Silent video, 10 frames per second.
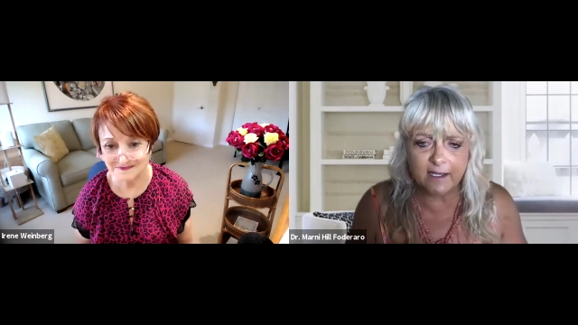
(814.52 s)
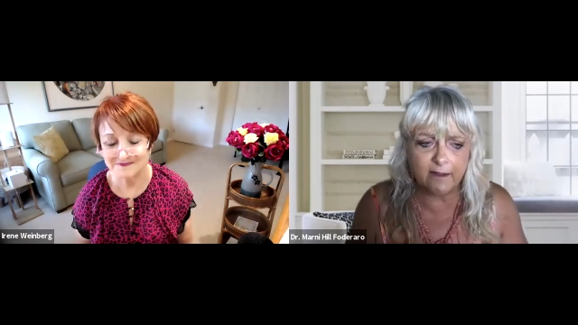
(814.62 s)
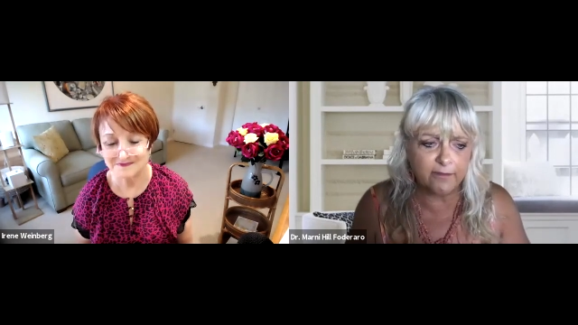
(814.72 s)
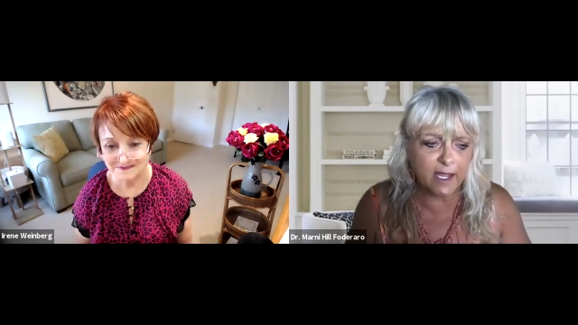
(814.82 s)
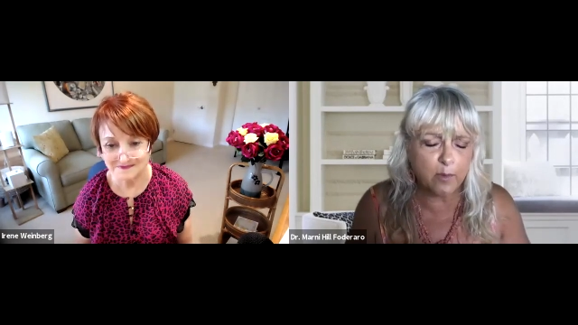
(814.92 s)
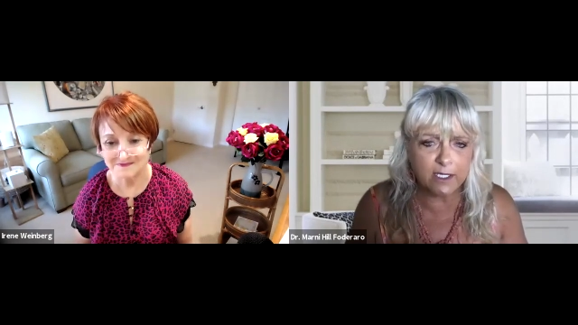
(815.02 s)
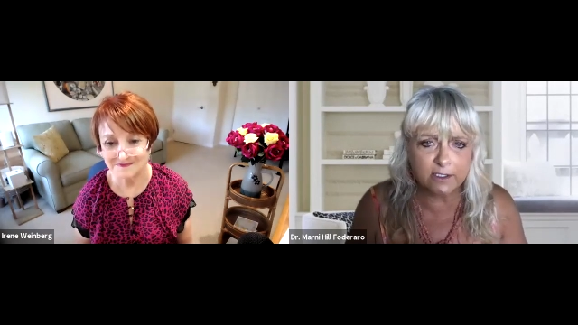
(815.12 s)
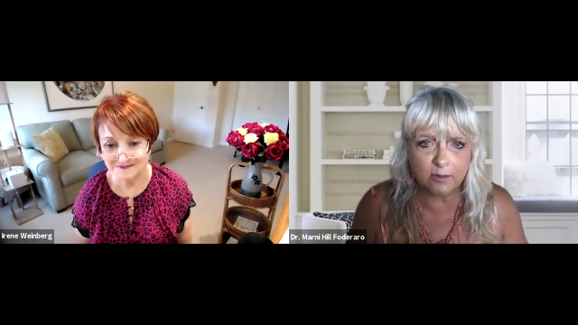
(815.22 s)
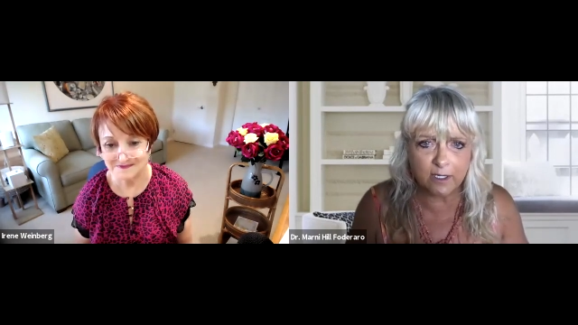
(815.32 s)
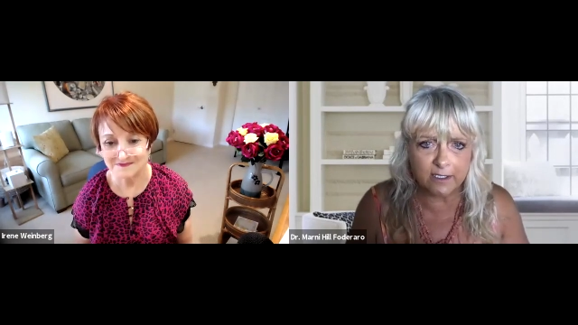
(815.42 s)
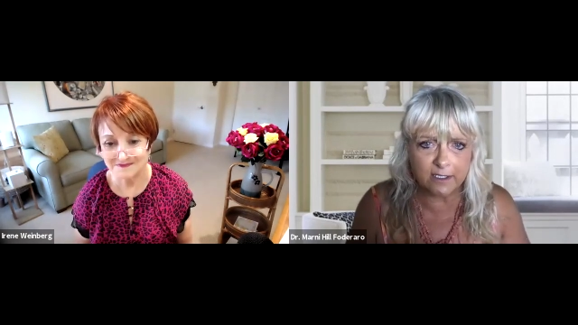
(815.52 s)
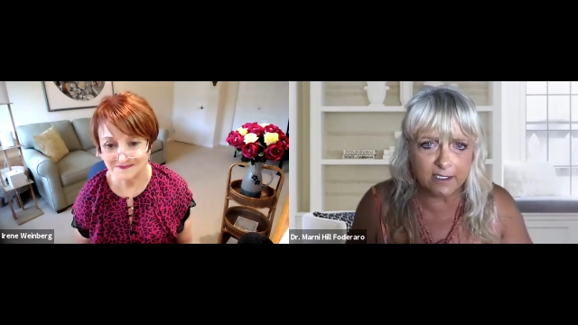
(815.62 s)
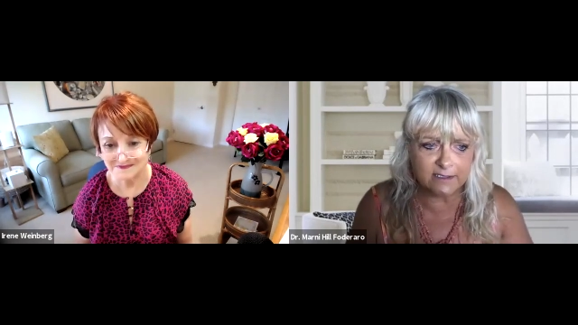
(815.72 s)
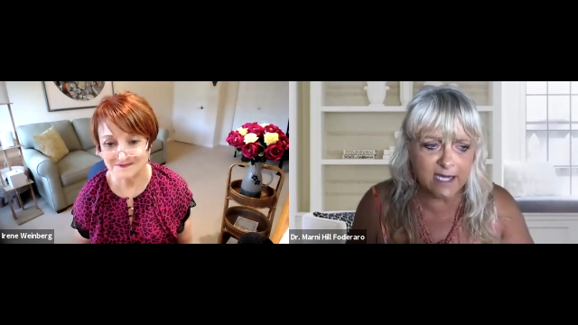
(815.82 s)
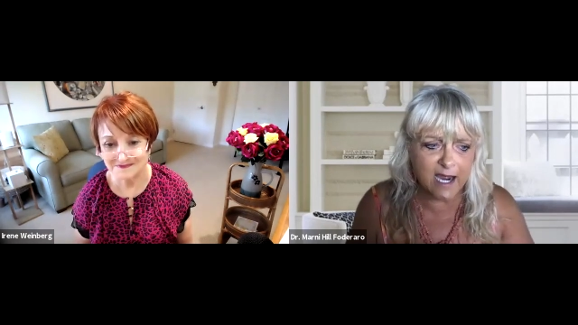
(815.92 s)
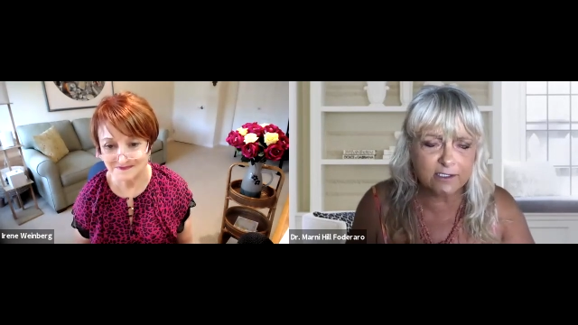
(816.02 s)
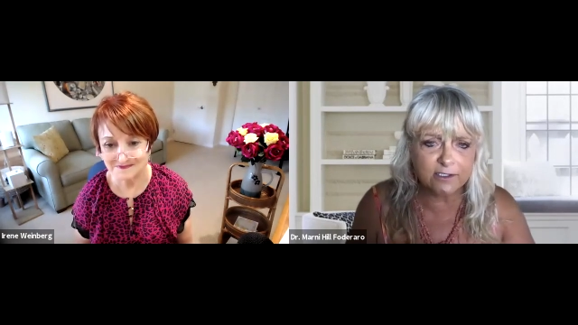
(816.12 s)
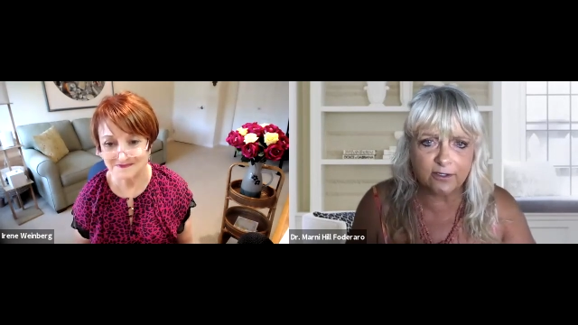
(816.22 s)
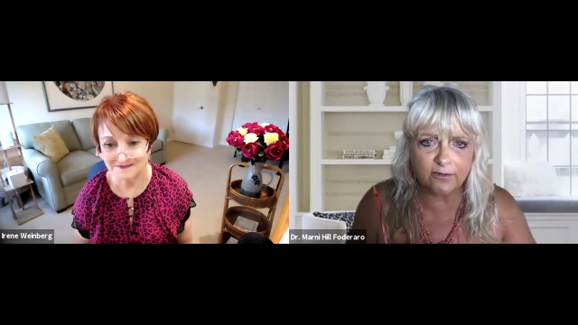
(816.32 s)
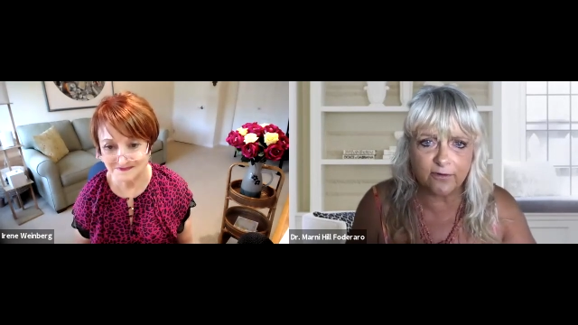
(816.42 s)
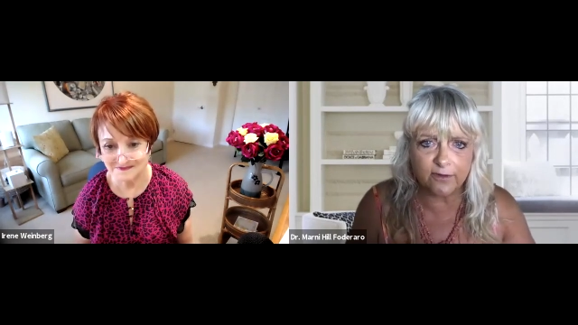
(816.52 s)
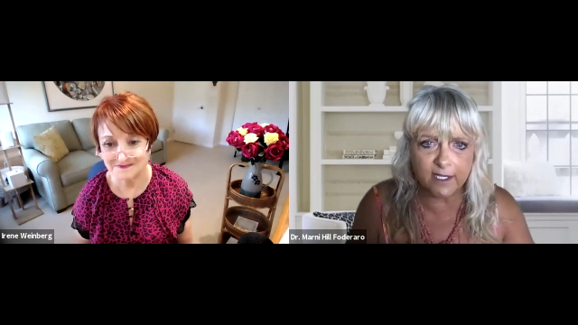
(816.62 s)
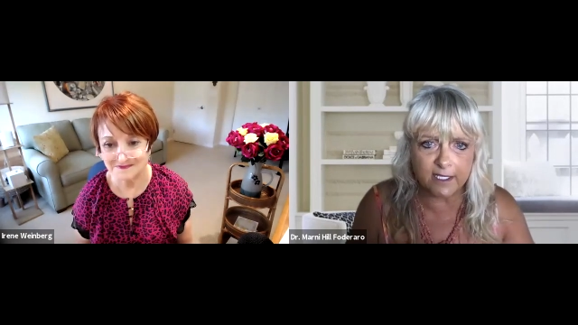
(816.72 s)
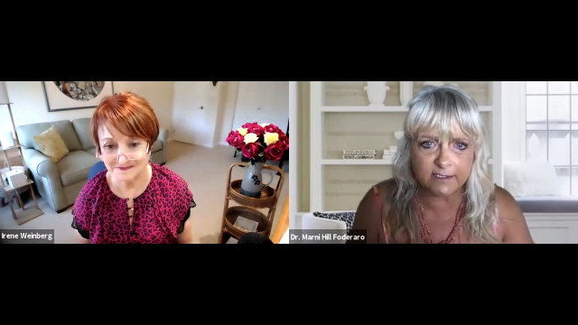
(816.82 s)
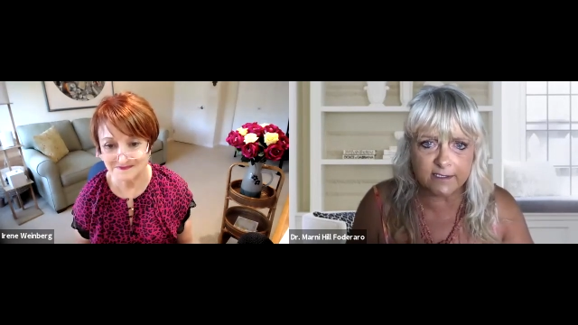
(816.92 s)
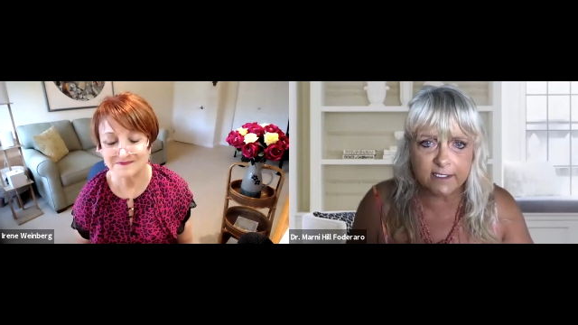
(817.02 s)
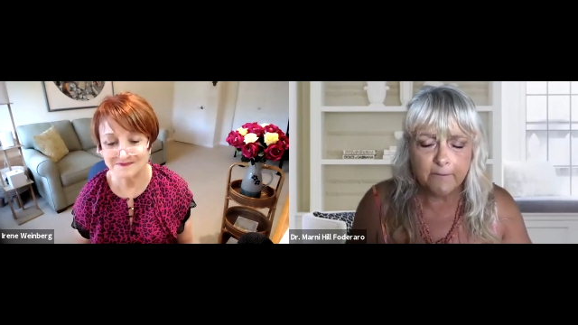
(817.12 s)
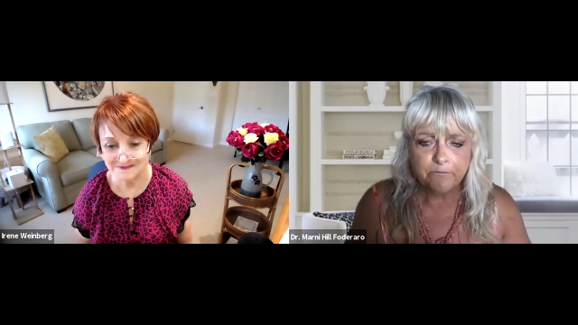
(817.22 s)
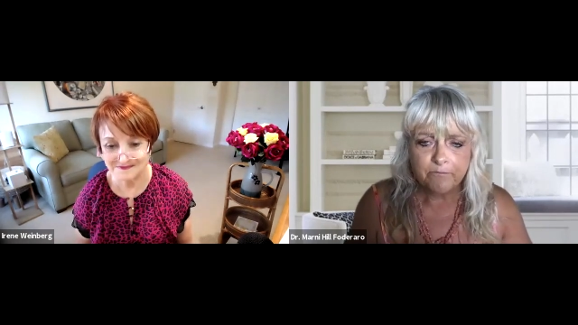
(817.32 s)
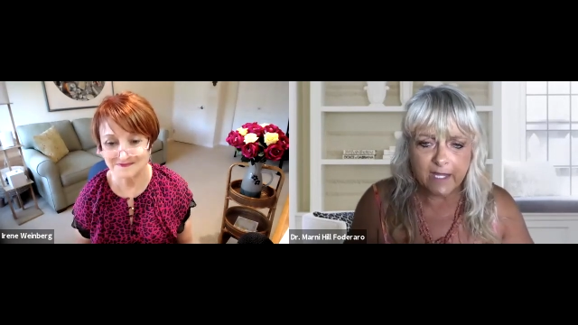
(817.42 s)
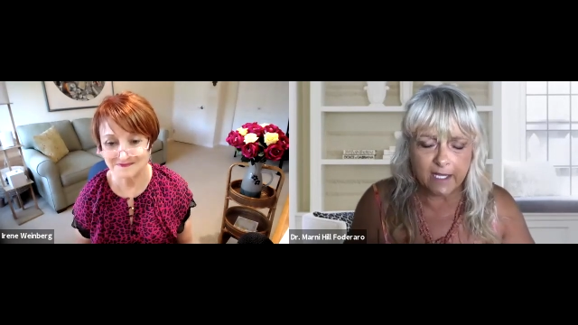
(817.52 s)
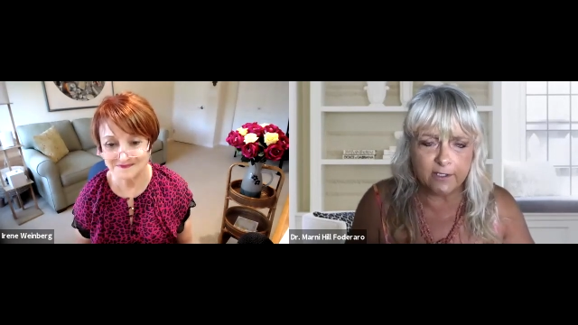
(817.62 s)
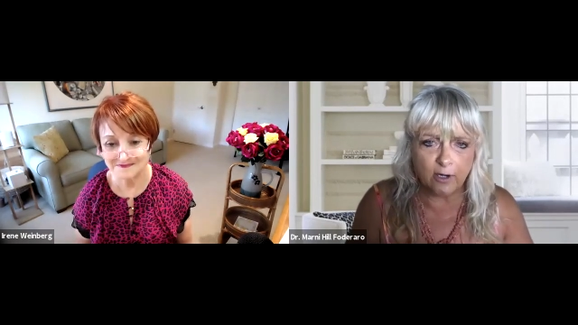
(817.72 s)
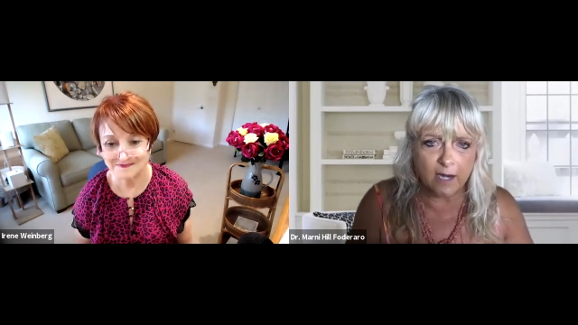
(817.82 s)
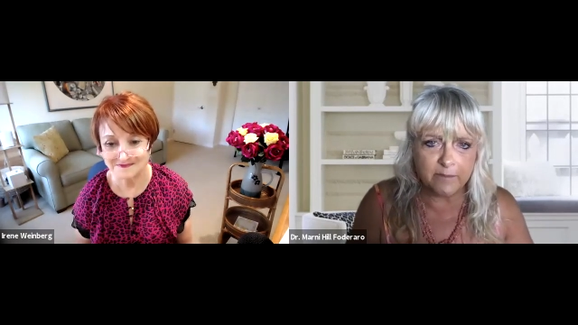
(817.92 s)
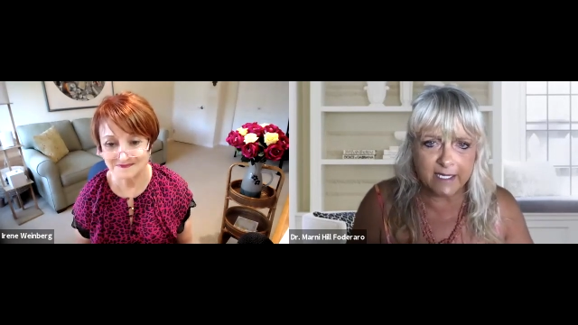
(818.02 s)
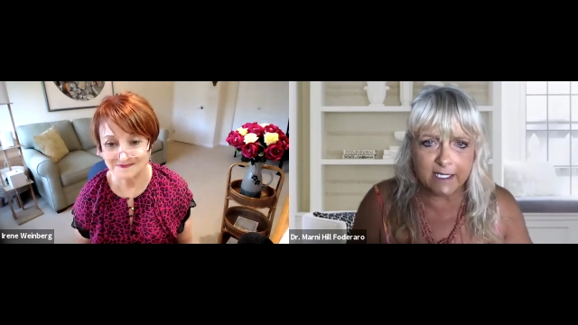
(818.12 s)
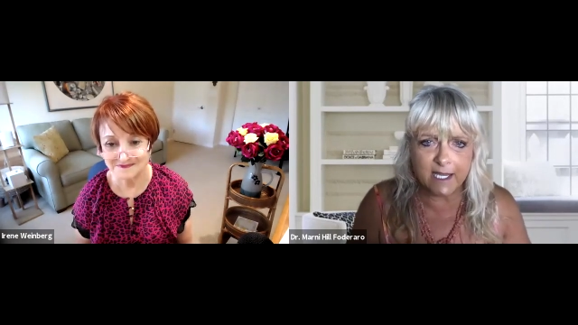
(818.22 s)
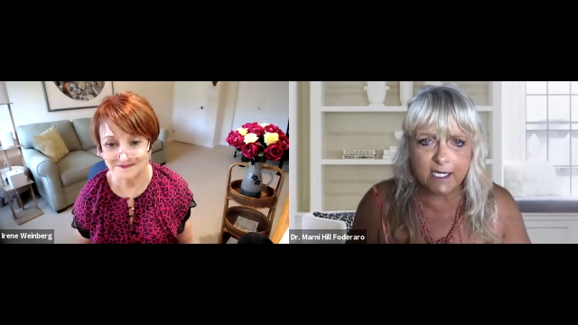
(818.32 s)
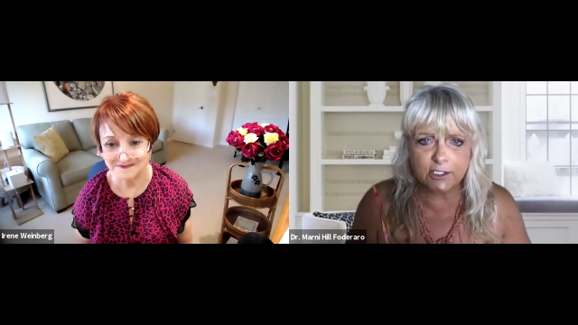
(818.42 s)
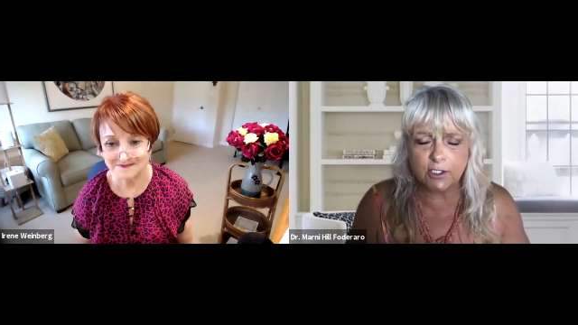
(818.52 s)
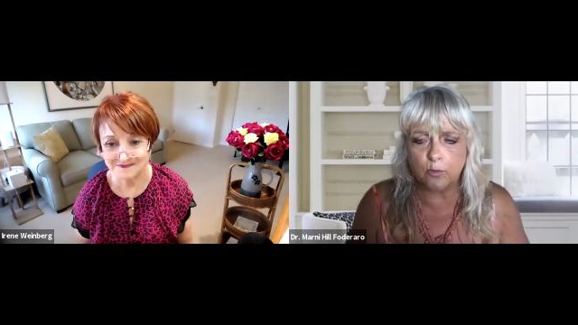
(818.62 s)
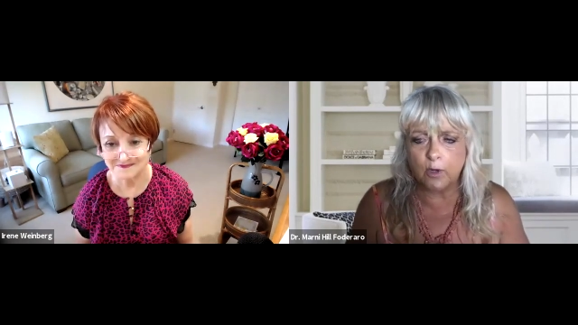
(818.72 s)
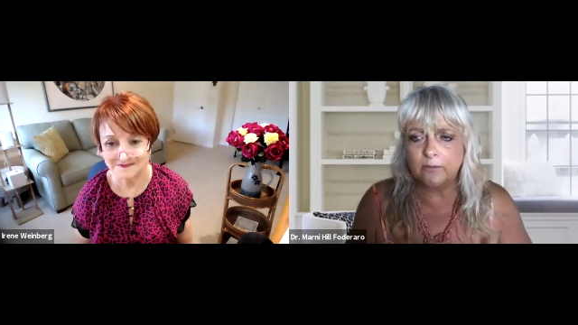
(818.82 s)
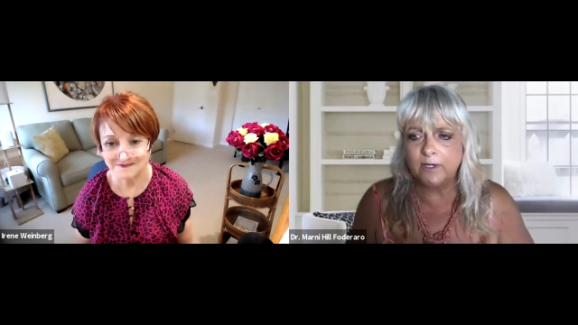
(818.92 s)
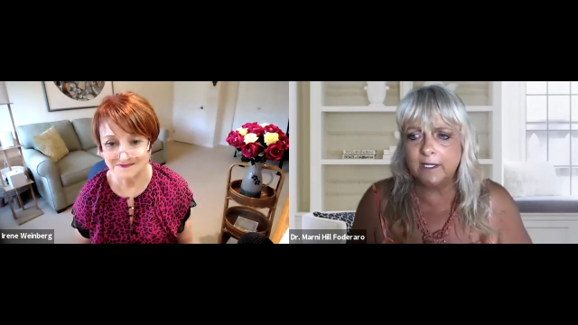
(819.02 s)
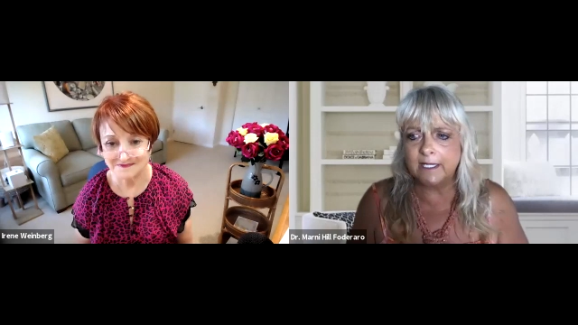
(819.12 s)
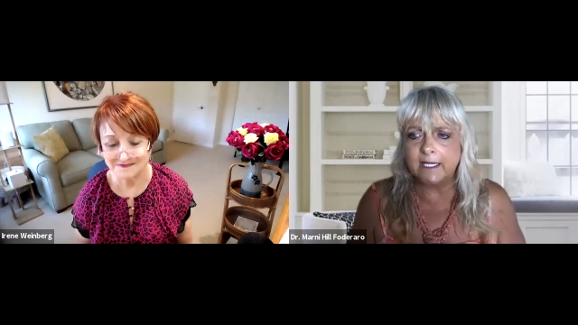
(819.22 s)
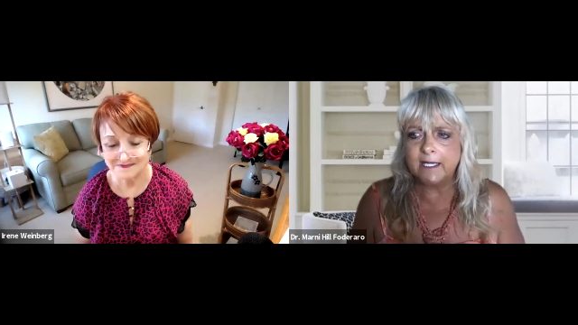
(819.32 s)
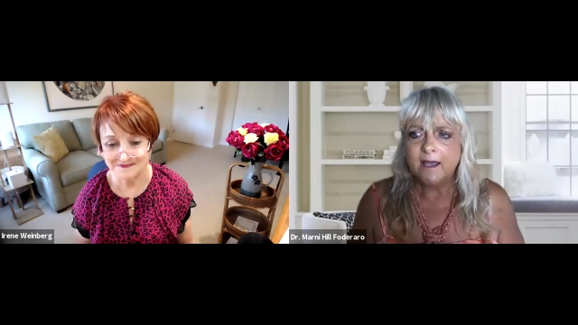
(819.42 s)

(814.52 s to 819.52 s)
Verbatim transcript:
Speaker 1: ill. They went to a, a doctor for this and they're on medication when really,